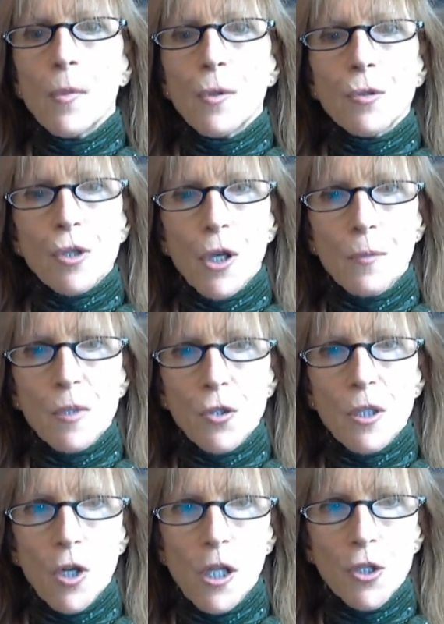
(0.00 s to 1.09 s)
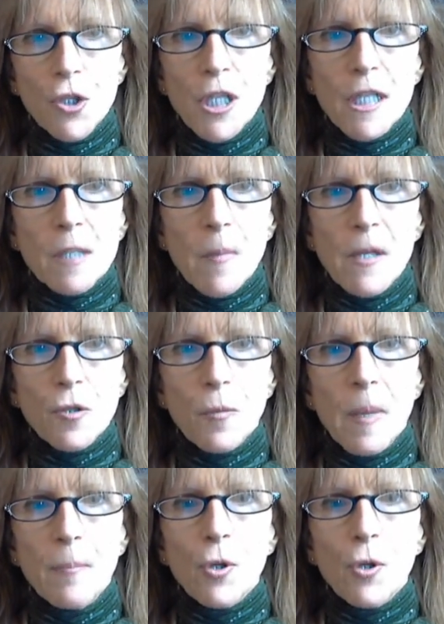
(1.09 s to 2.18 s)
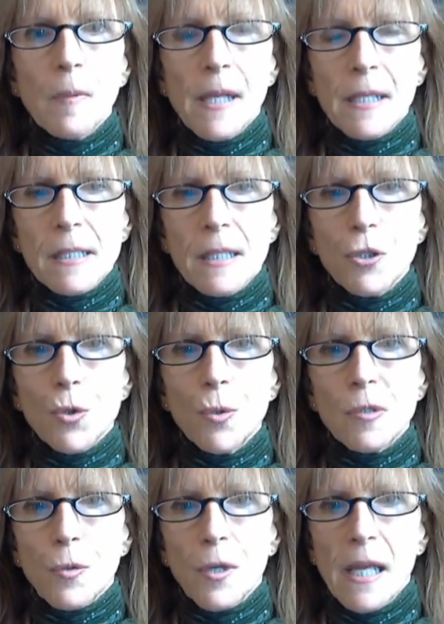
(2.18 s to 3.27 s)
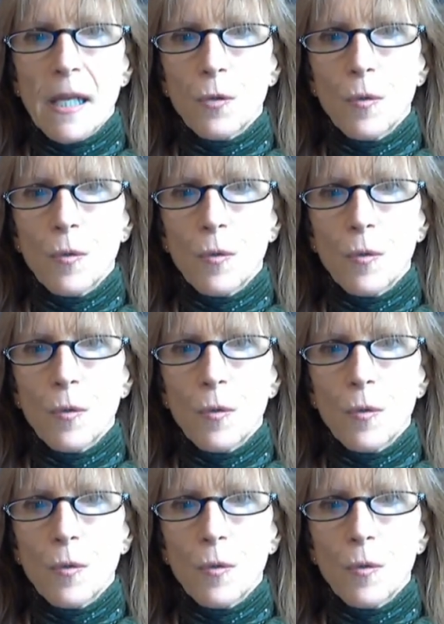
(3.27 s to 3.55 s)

Moonscopes Astrology is sponsored by PurePlant Essentials, Organic